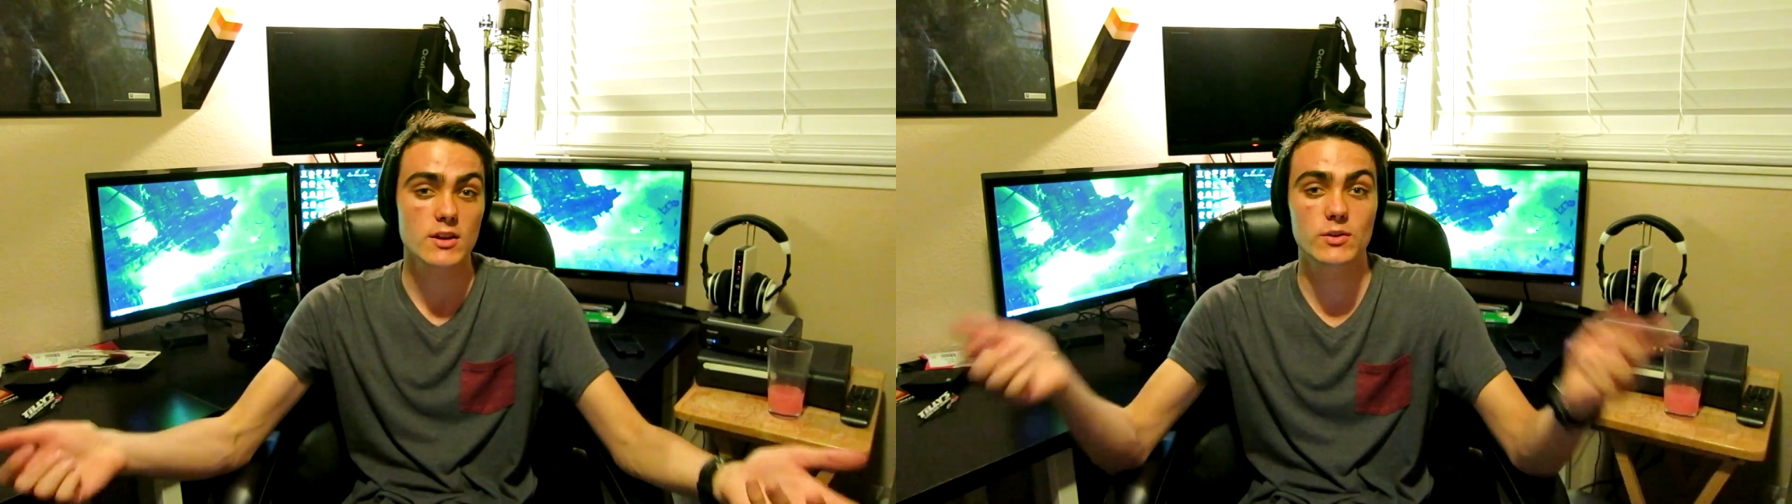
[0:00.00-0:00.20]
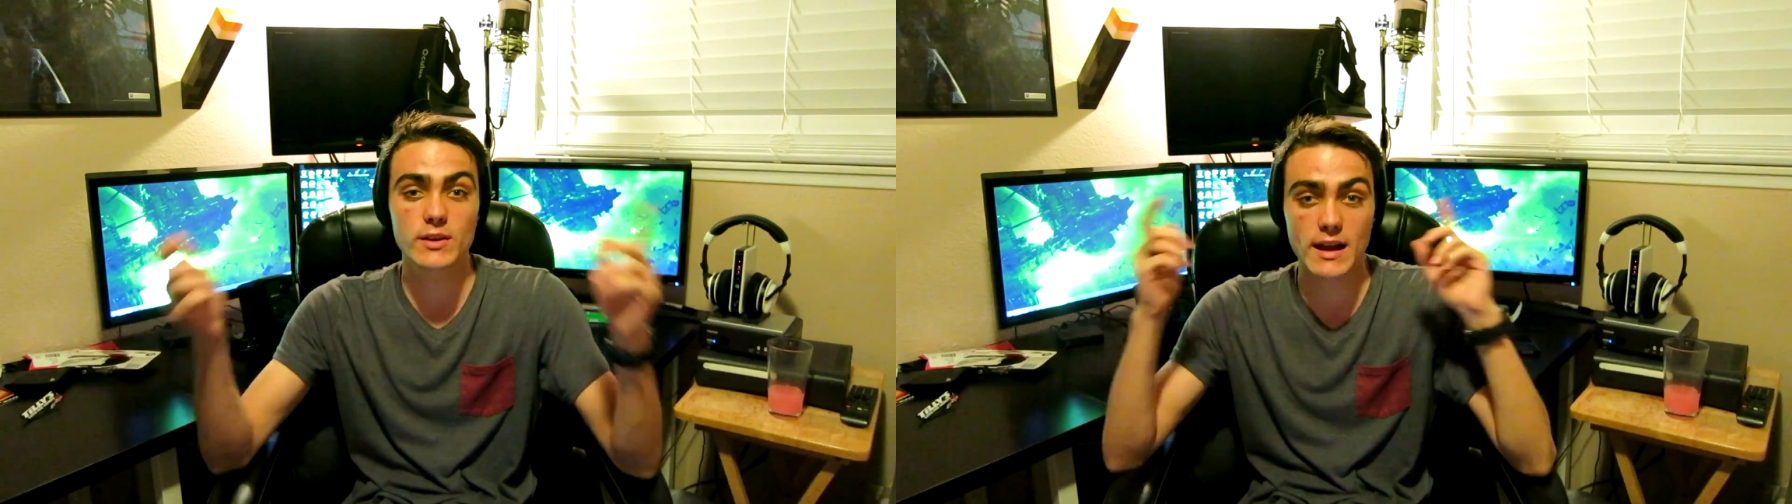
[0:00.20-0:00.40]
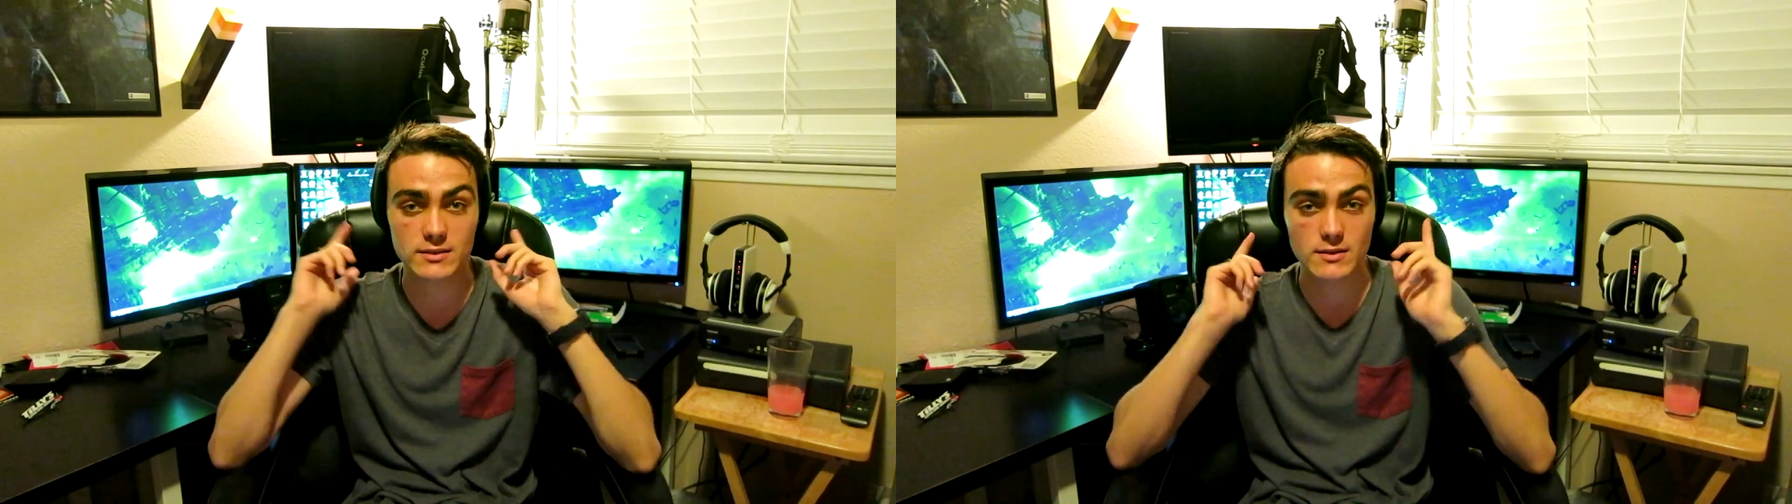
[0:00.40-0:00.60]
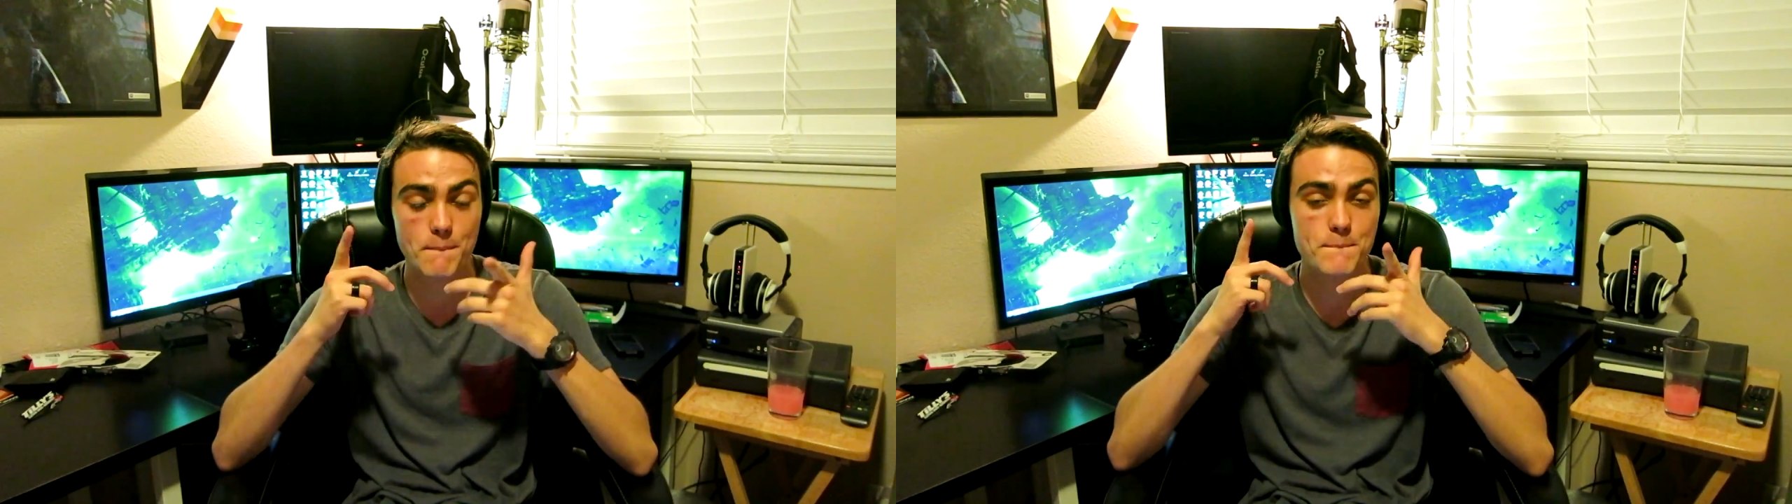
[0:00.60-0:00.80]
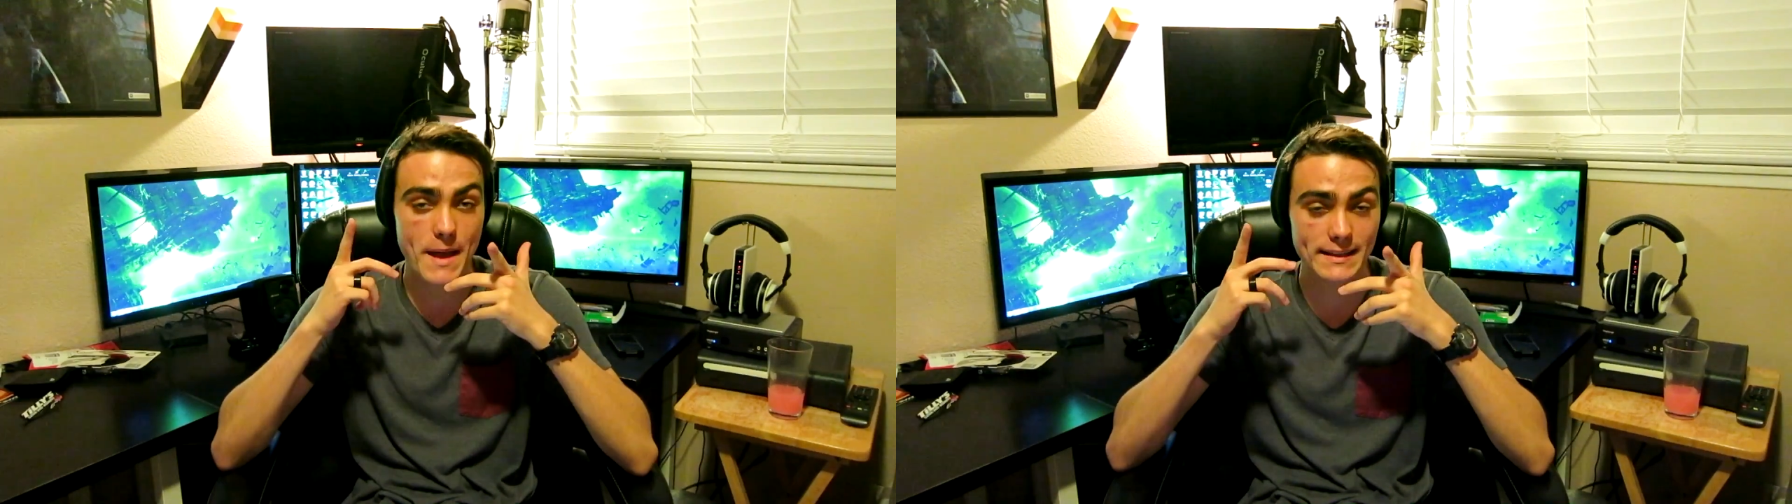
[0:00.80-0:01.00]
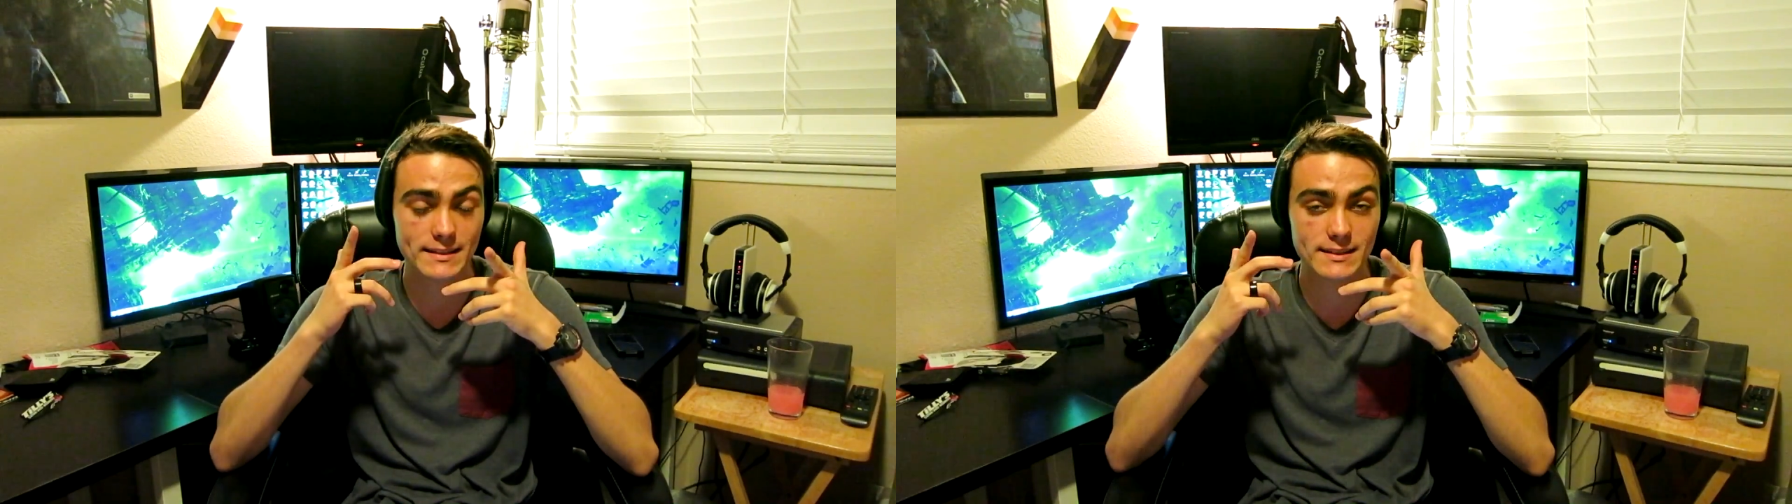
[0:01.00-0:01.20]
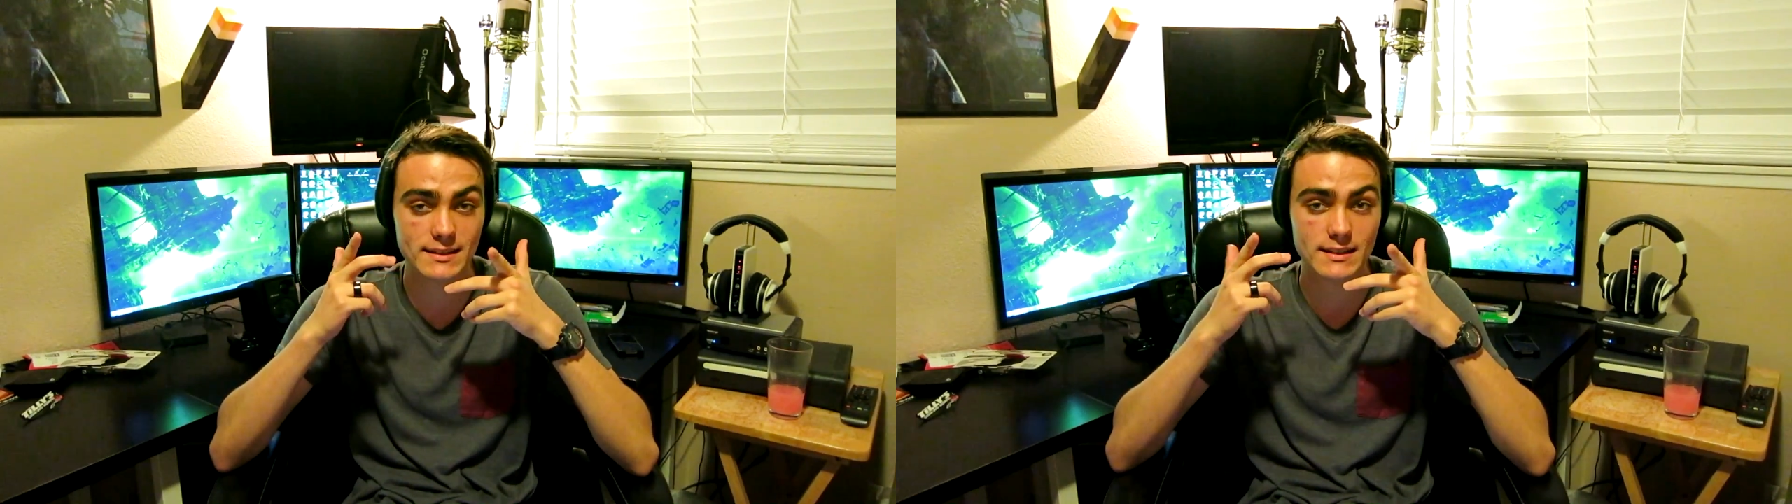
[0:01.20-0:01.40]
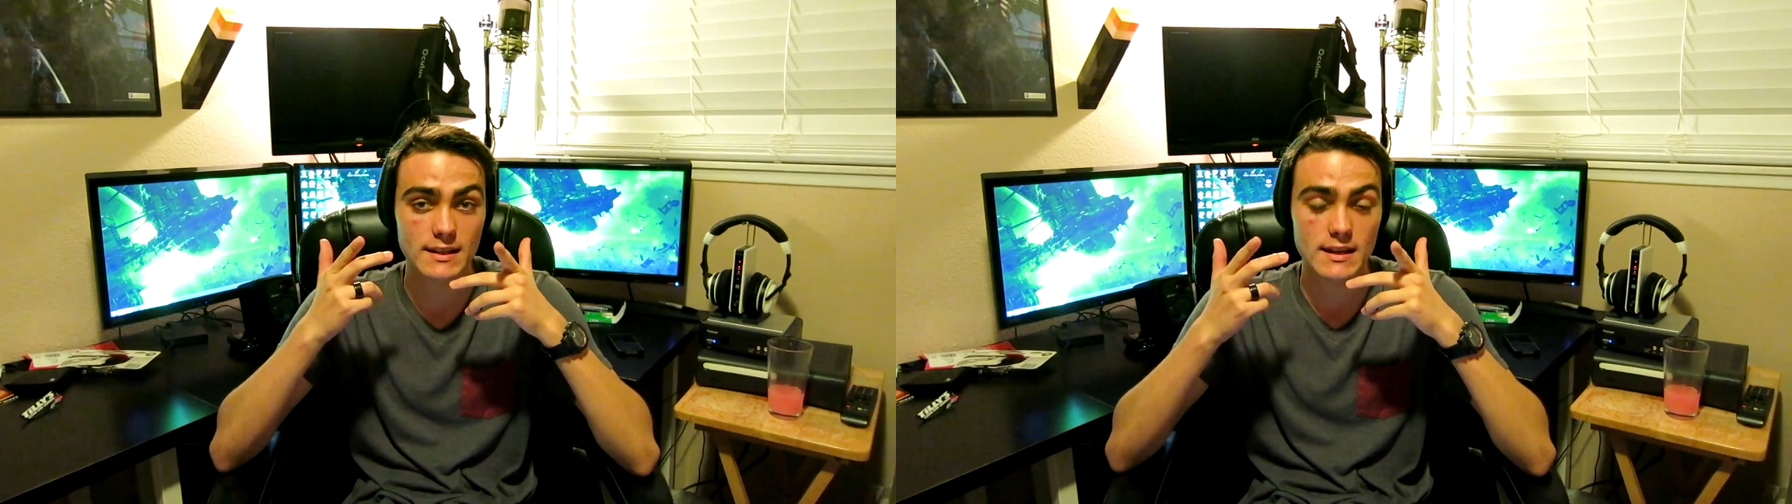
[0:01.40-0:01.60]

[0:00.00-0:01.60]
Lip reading: You guys are the best.